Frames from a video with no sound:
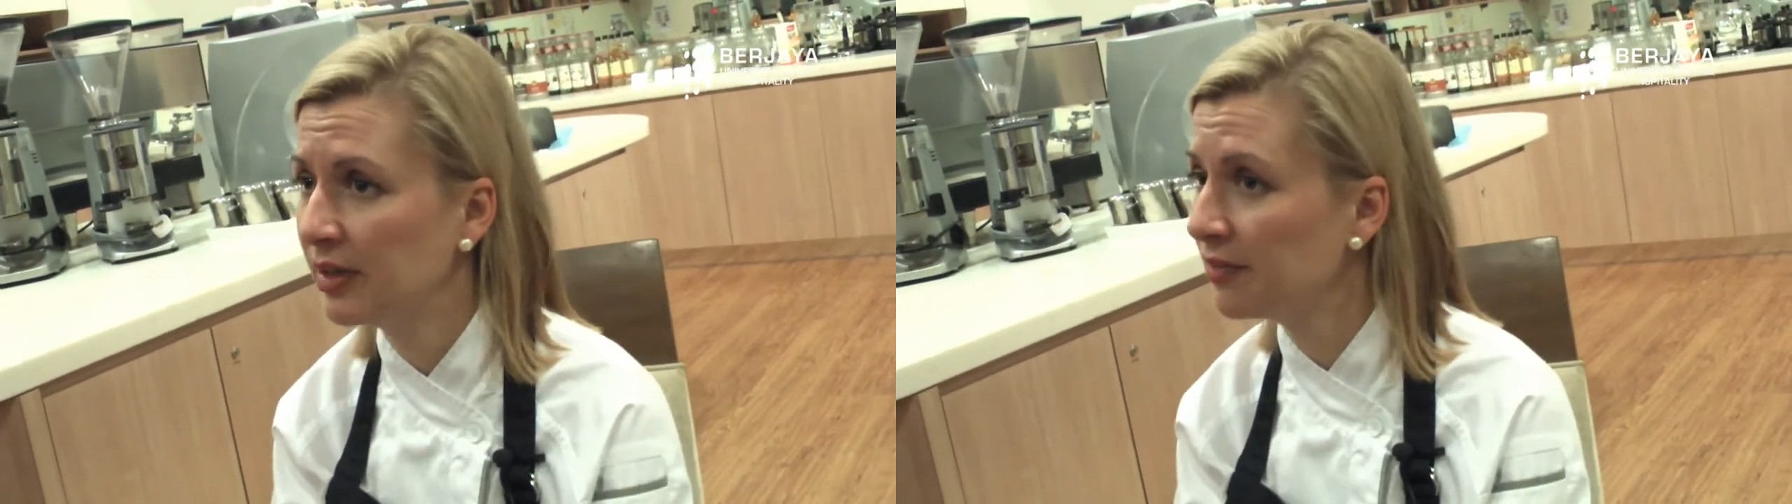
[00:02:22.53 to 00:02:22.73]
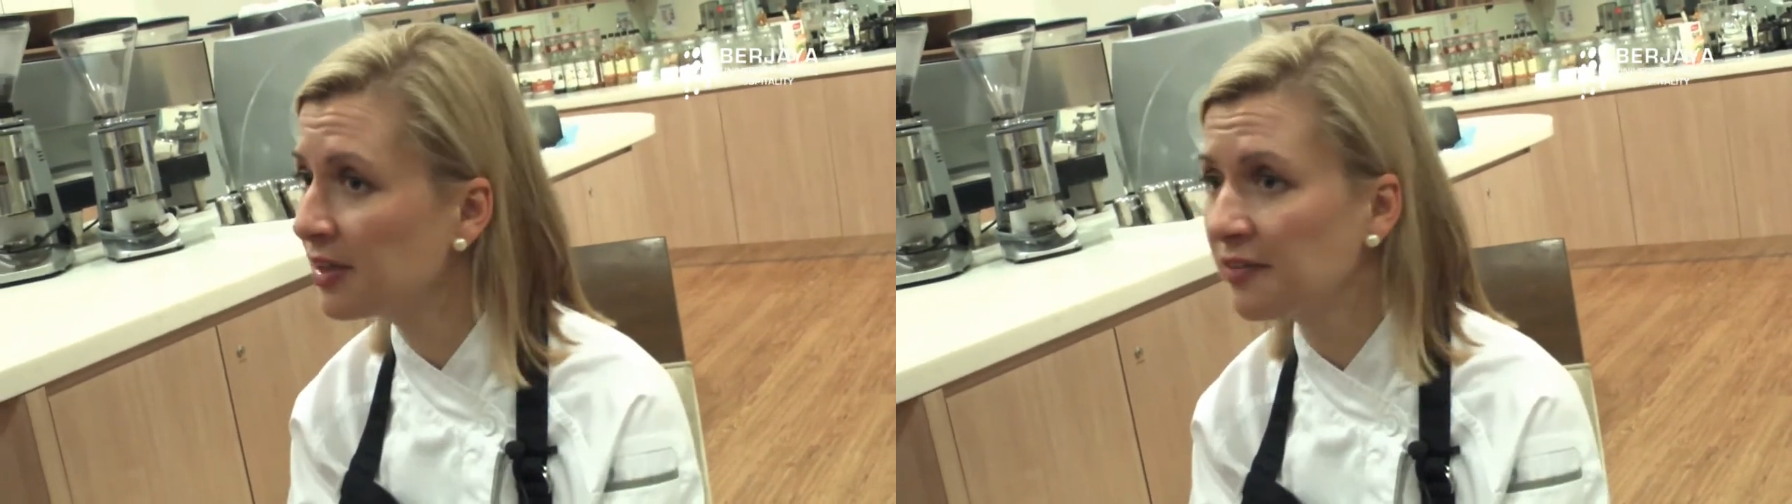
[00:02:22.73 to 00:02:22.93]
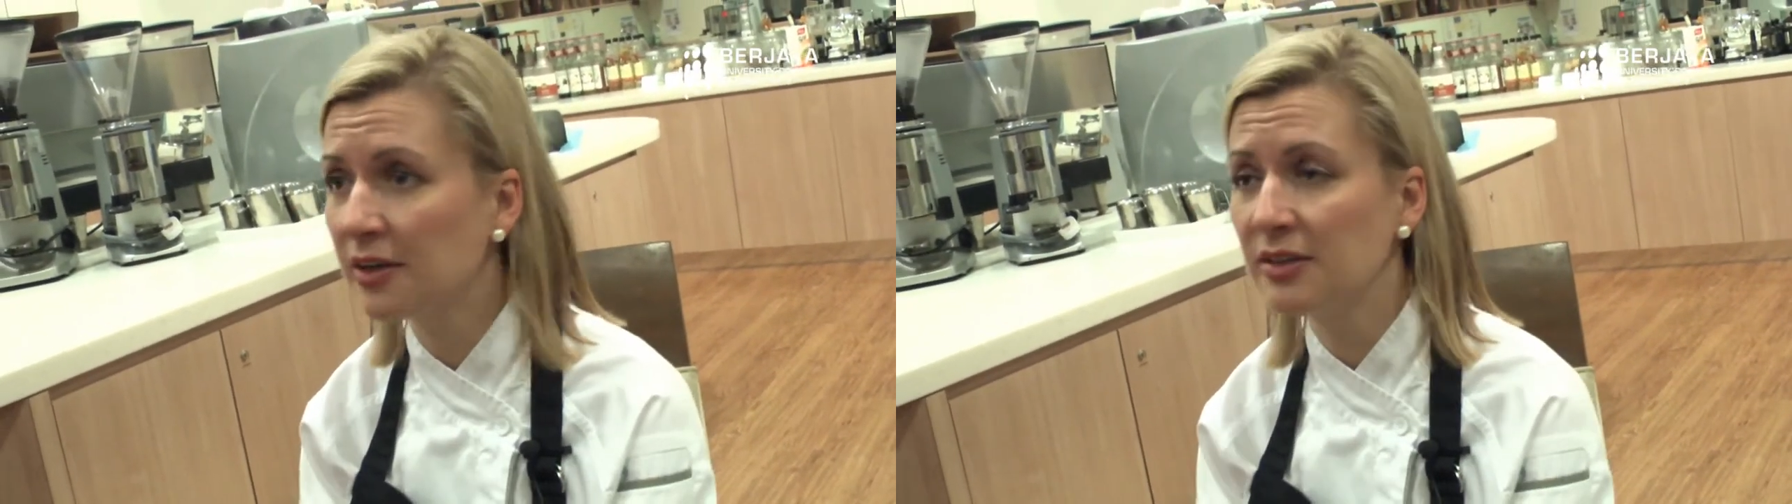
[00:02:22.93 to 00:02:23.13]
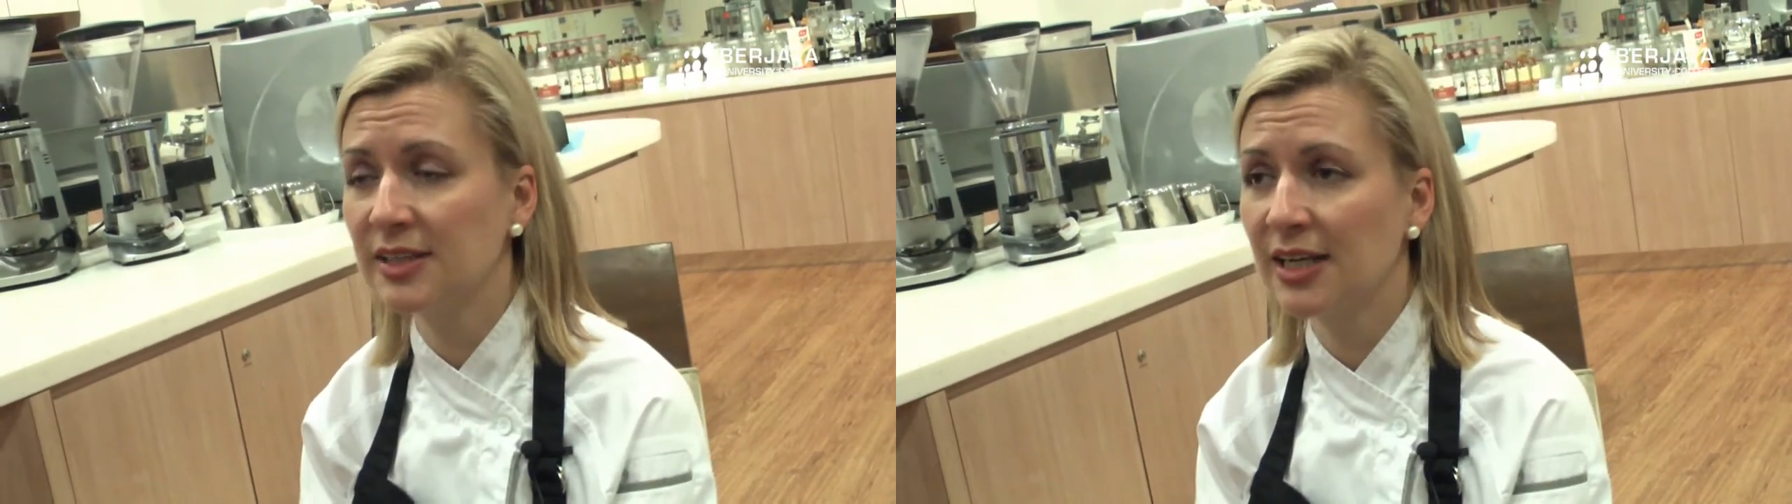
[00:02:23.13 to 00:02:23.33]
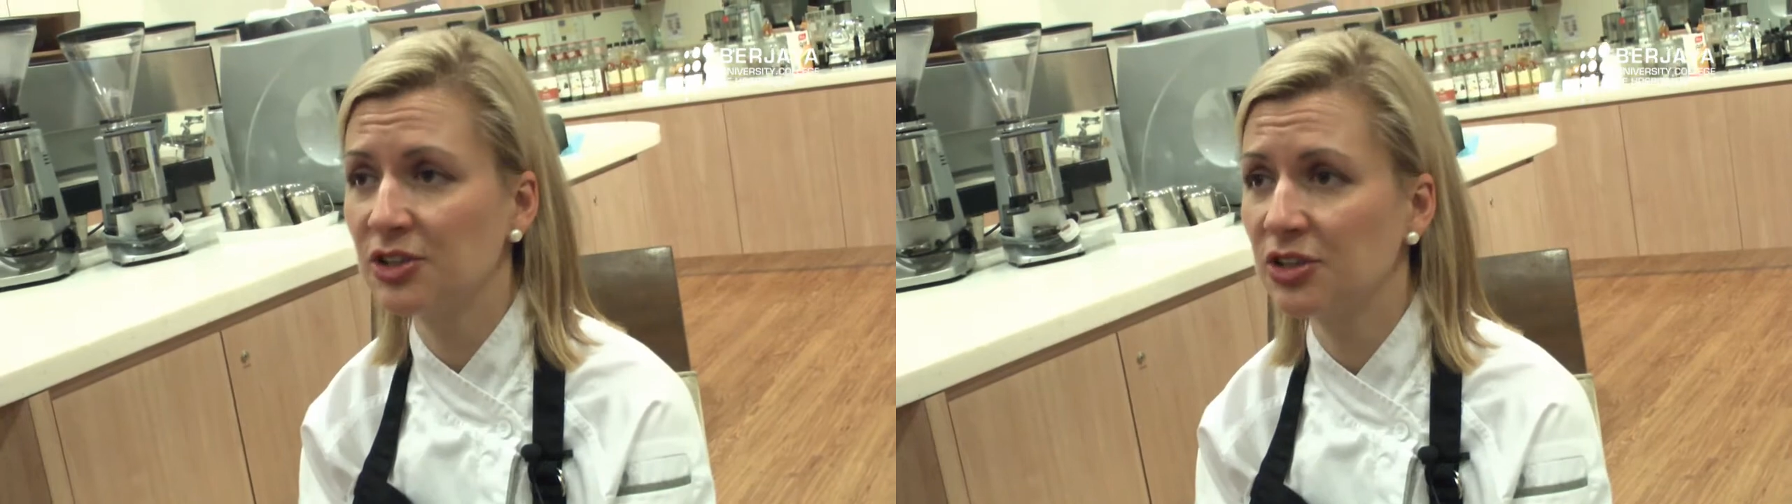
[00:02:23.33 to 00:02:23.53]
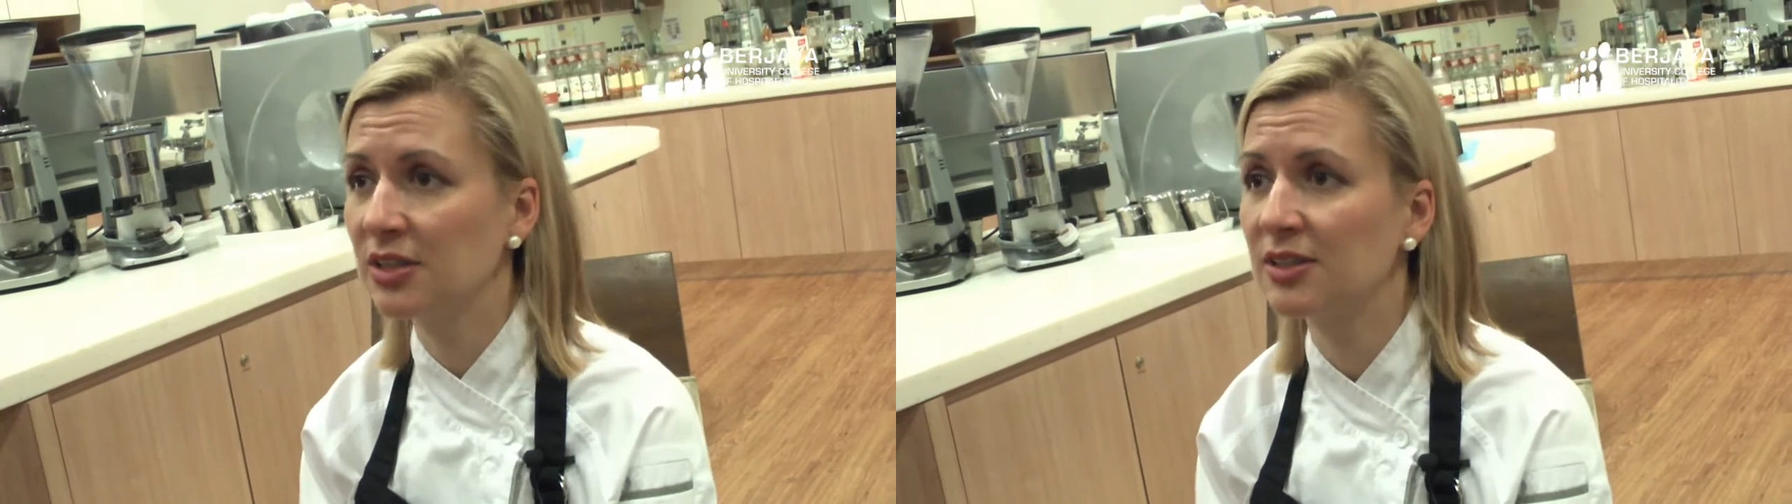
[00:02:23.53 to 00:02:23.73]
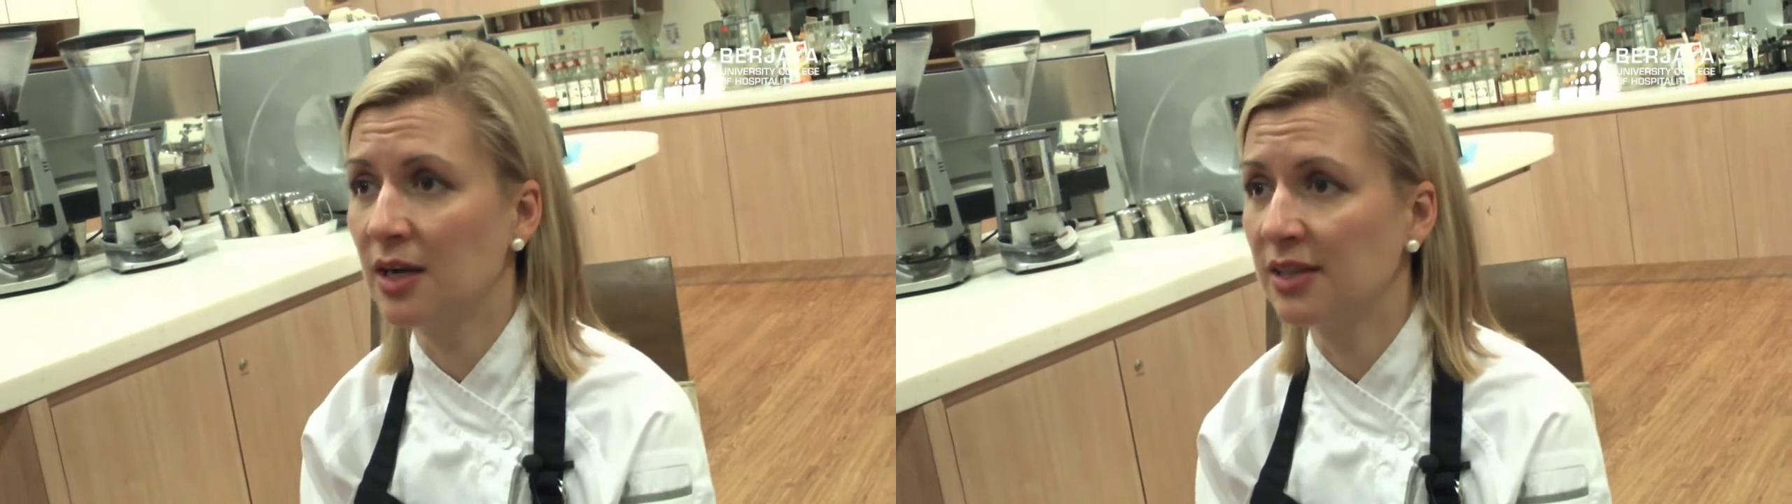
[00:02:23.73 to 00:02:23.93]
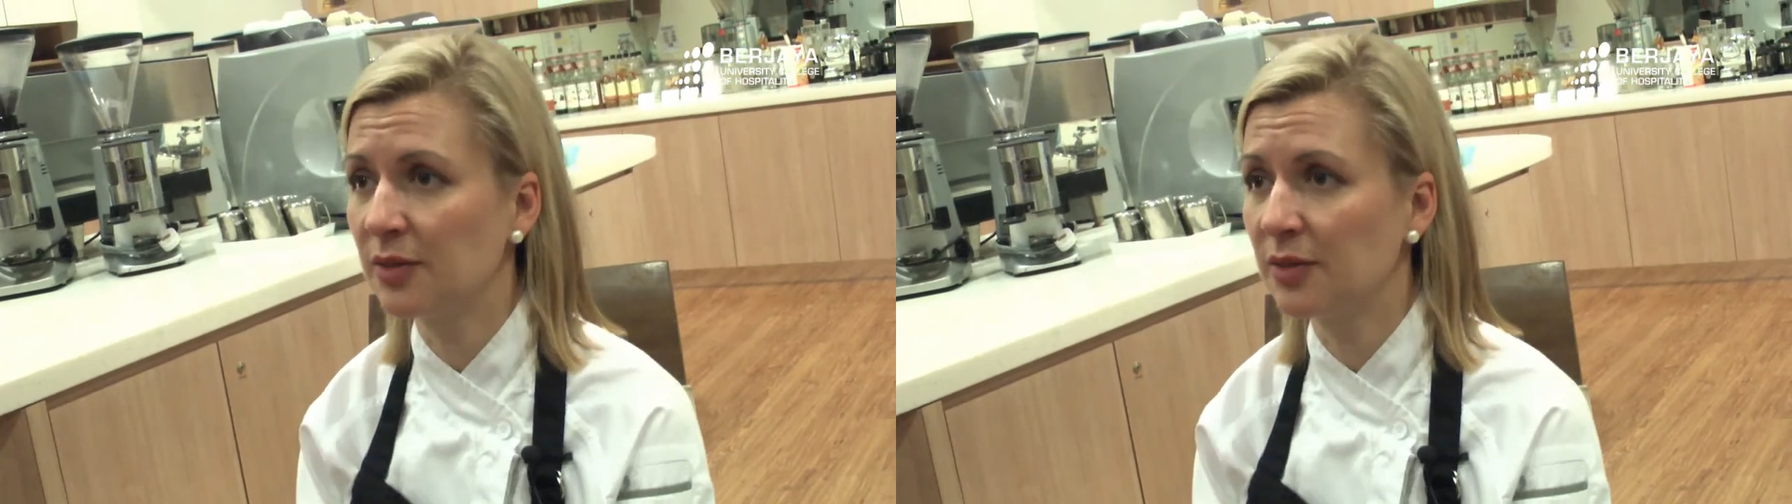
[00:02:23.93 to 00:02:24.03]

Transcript: Even if their intention is not